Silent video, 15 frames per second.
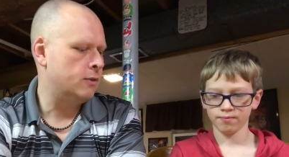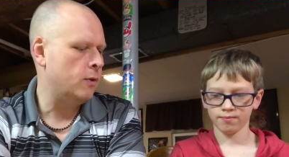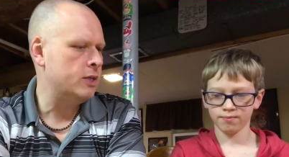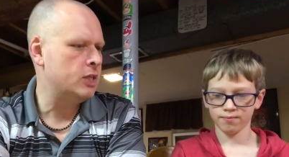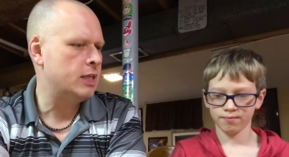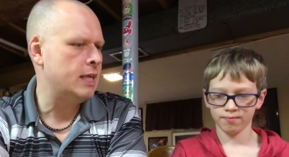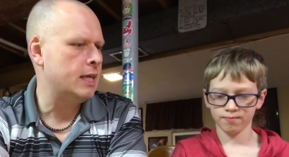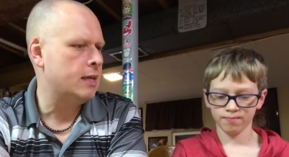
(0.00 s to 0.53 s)
Speaker 1: So what
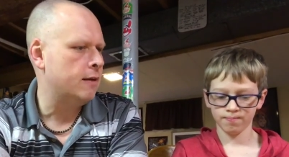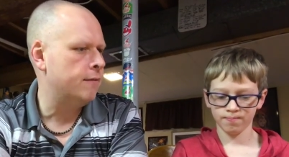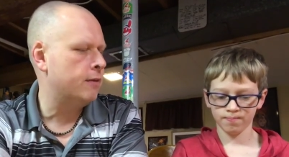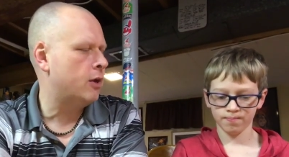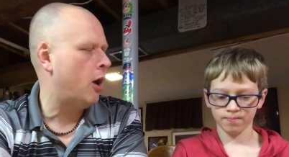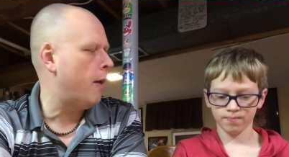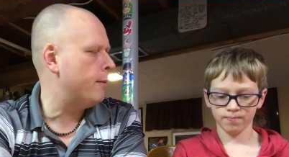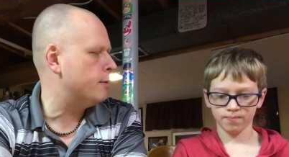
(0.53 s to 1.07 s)
do you think of the
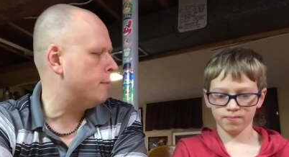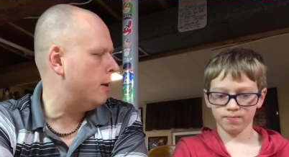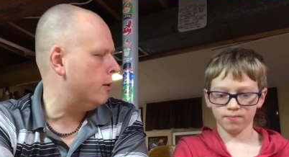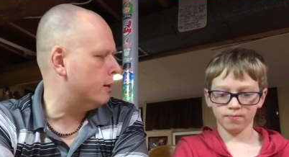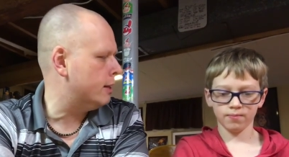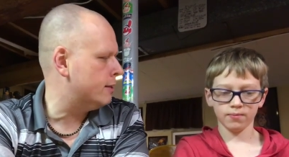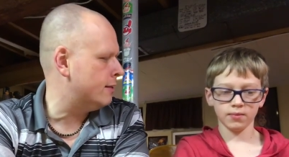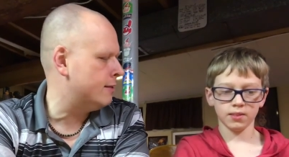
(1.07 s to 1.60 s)
Garbage Pail
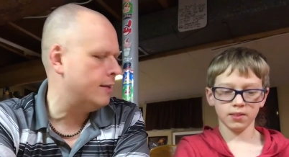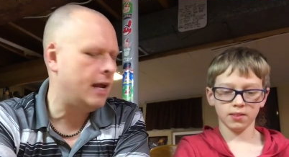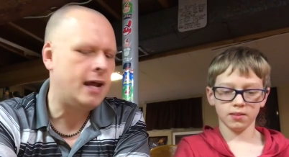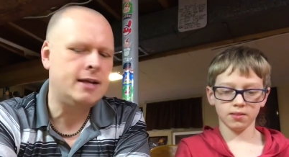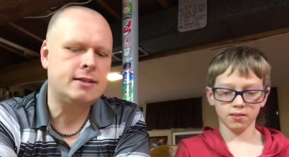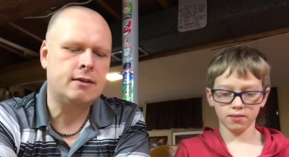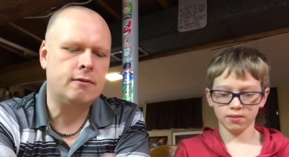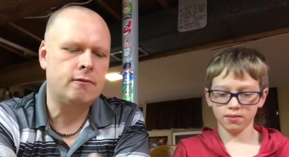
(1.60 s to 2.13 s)
Kids? Is it
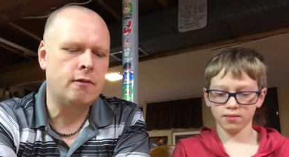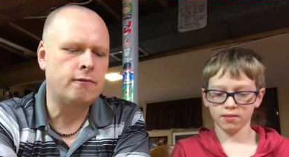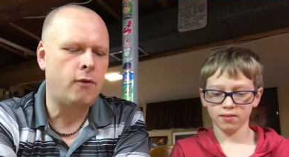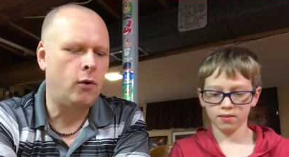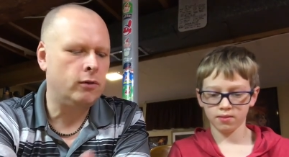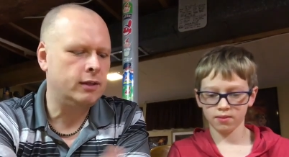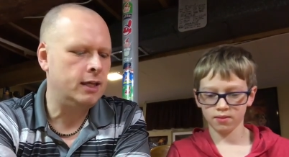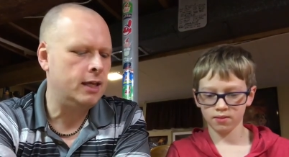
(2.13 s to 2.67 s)
as
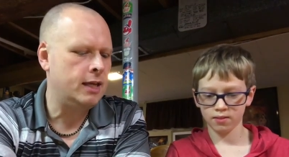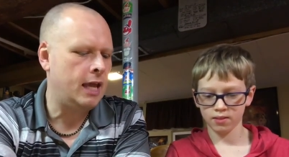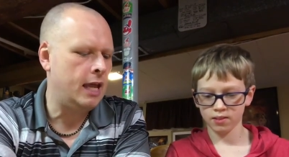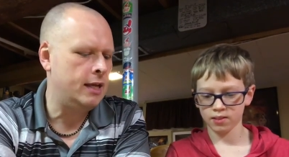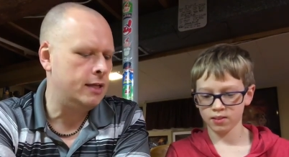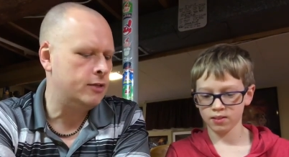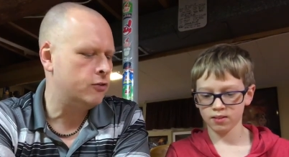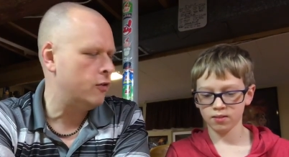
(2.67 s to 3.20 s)
revolting
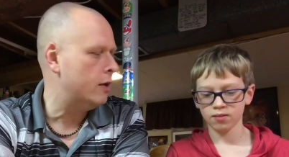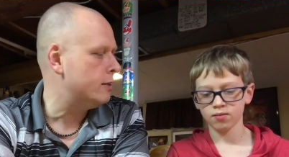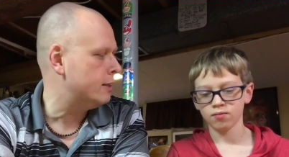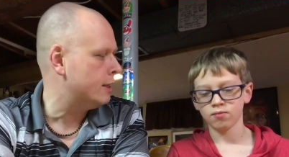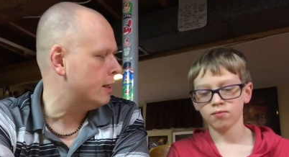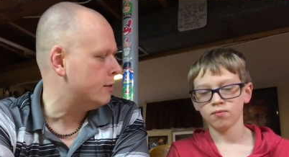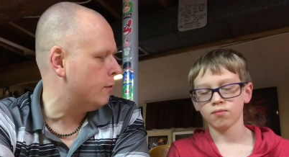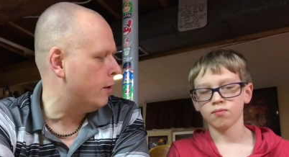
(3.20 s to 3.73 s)
and
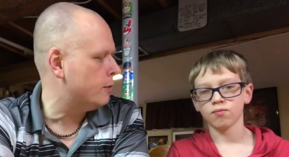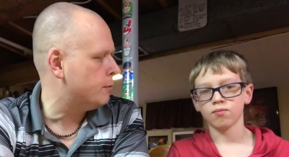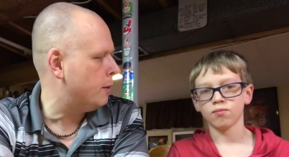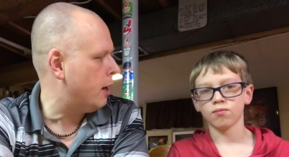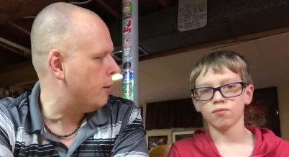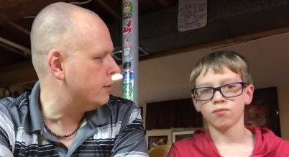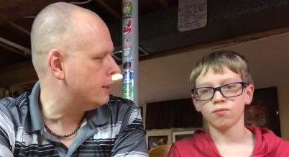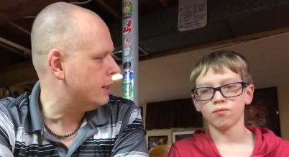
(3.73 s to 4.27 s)
interesting as it was when
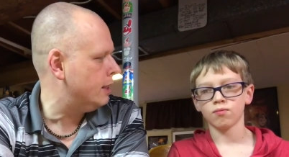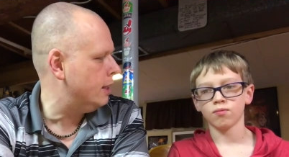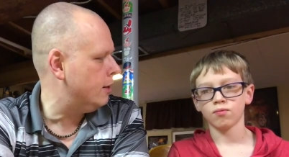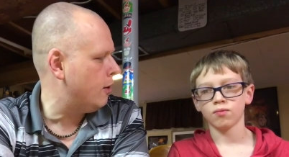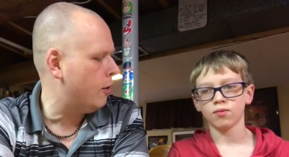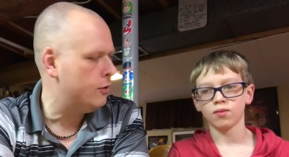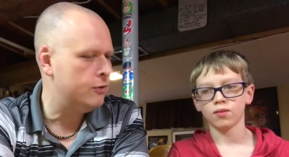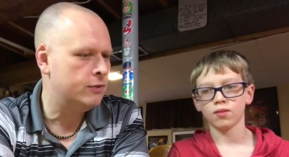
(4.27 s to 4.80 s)
I was a kid,
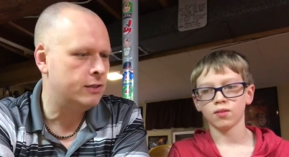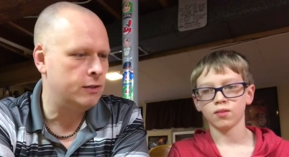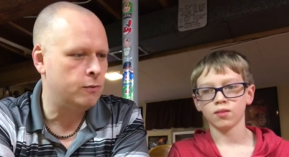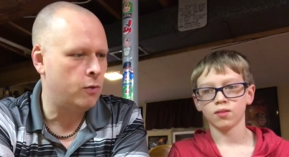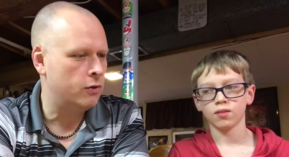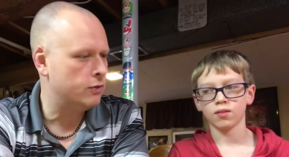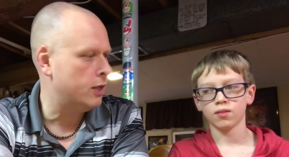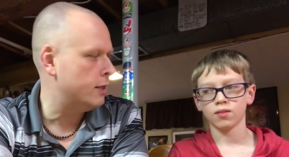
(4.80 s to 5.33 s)
or do you see
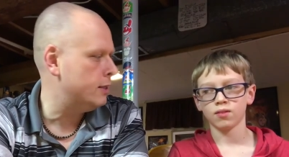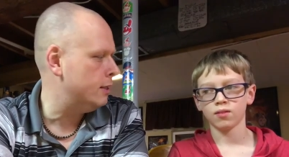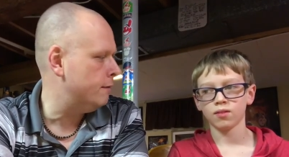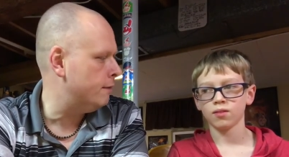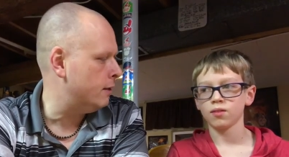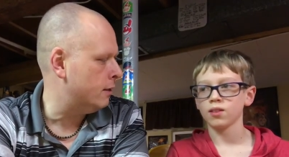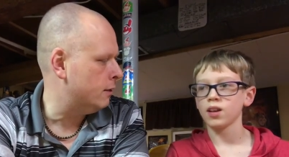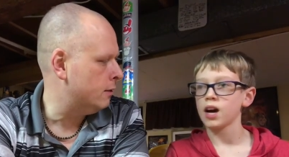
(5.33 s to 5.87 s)
worse on T
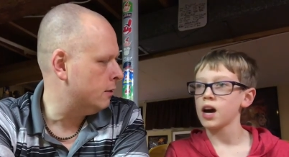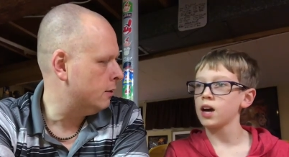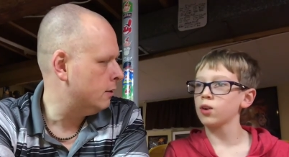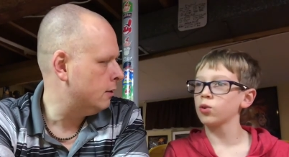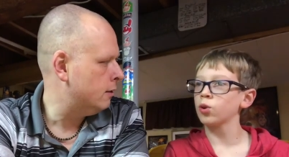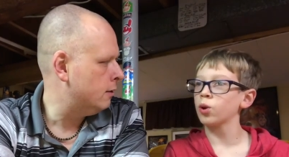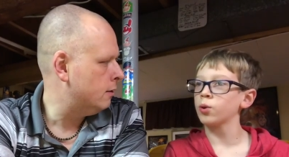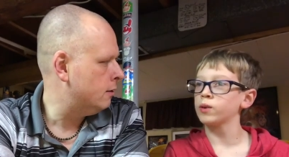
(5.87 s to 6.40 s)
V?
Speaker 2: I
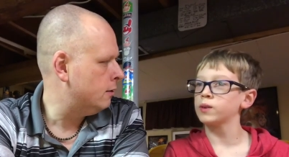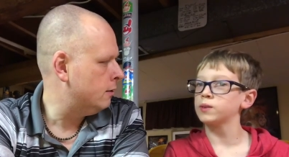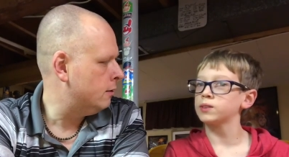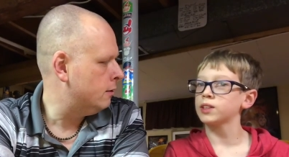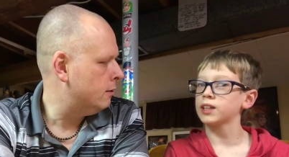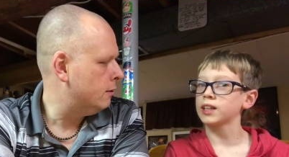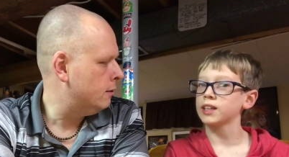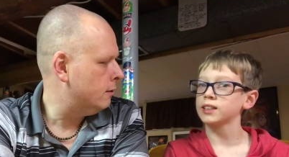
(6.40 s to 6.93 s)
don't know what it was
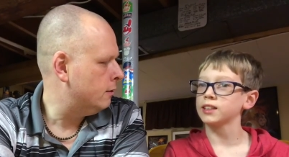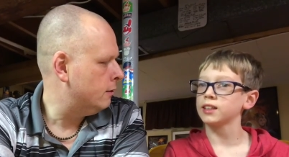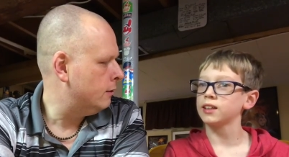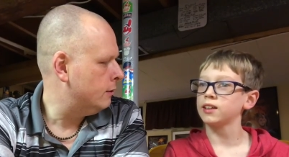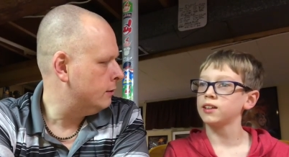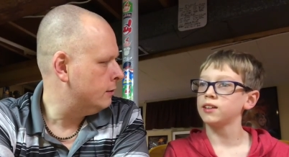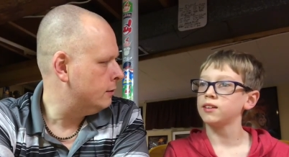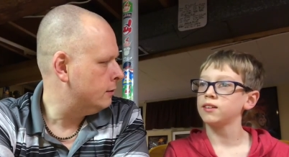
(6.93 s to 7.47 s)
like as a
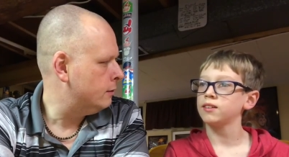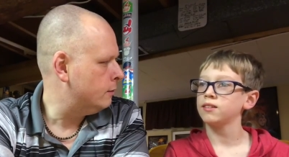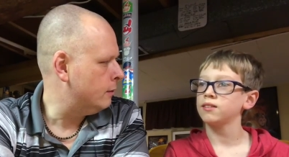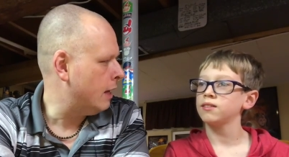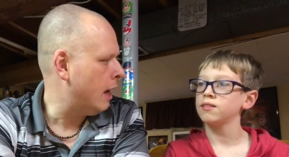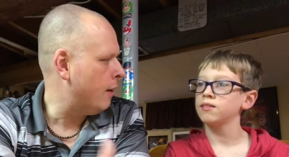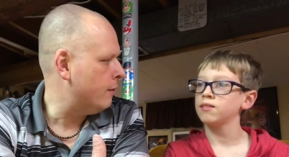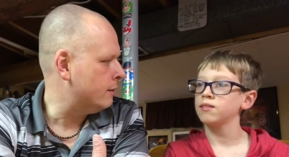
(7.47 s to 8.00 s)
kid.
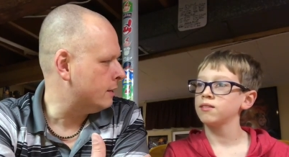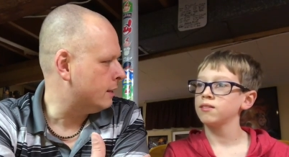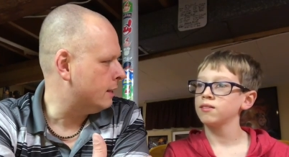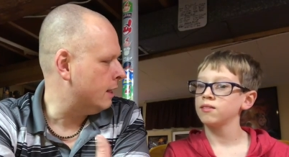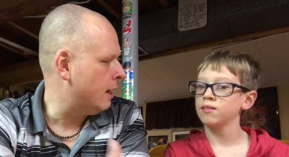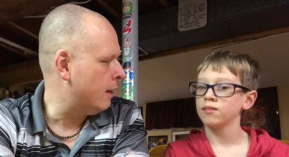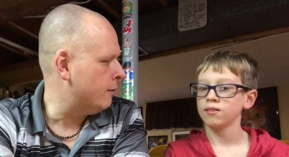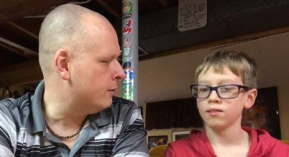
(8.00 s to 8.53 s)
Speaker 1: When I was a
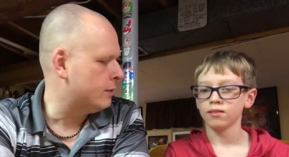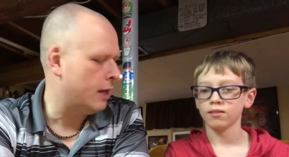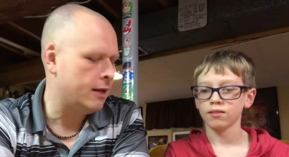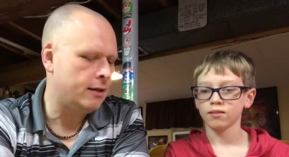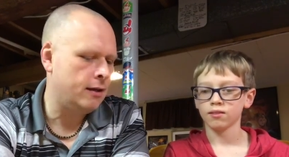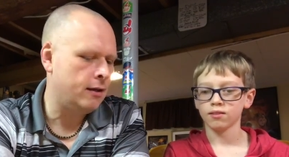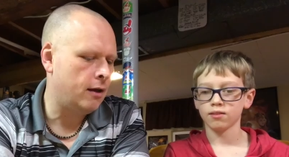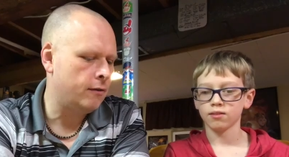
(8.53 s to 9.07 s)
kid, it was
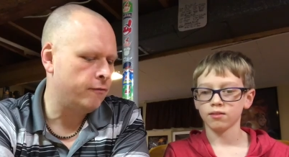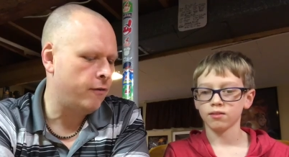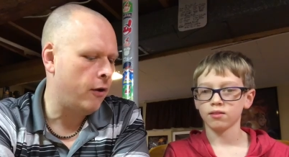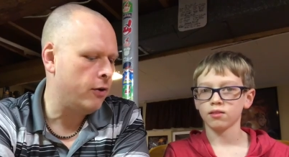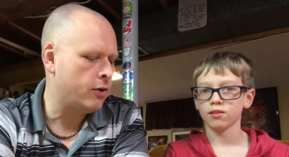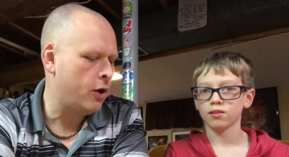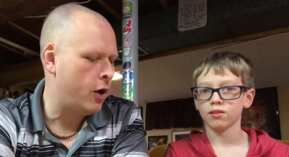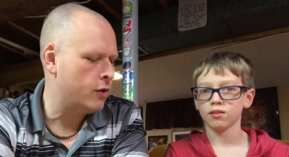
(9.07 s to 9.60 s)
like
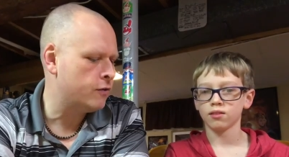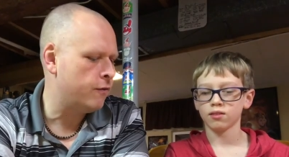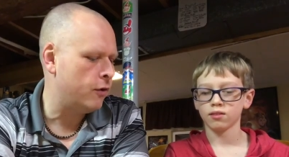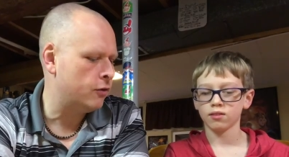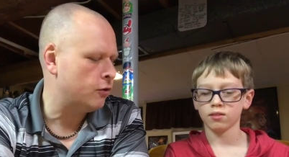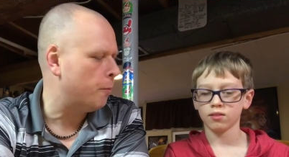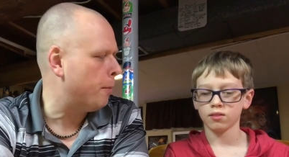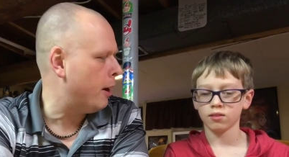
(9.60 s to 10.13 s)
very
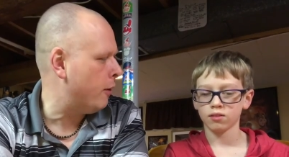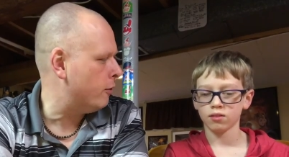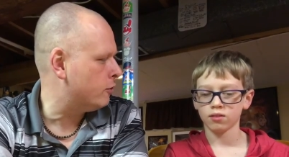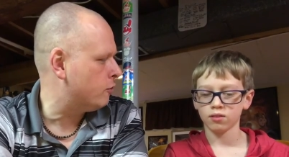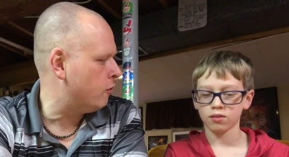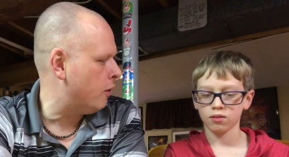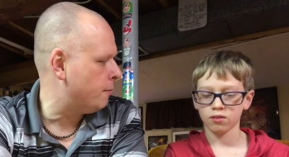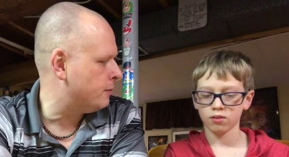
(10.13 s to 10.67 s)
controversial.
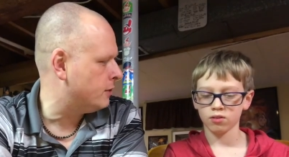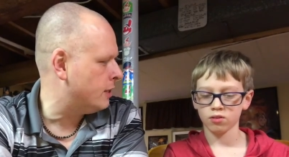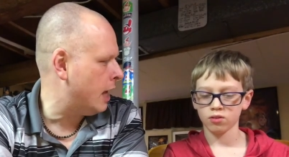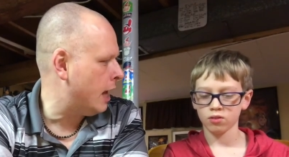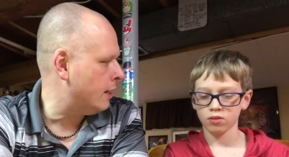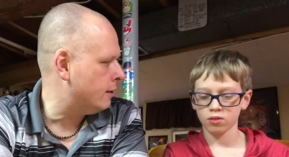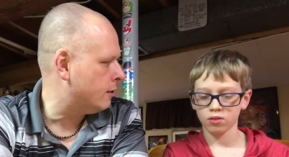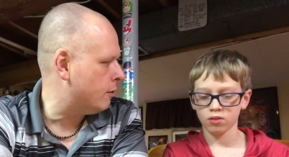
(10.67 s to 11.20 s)
Parents were
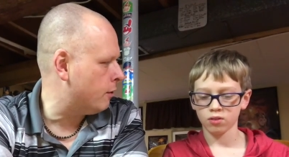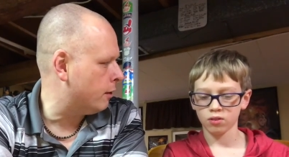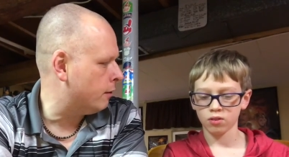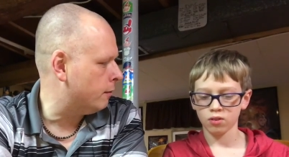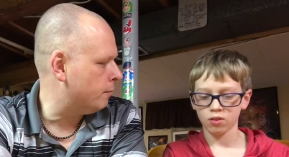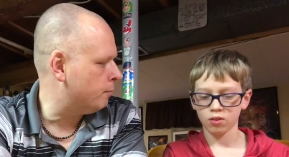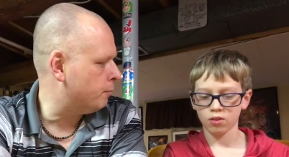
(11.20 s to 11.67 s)
upset. There were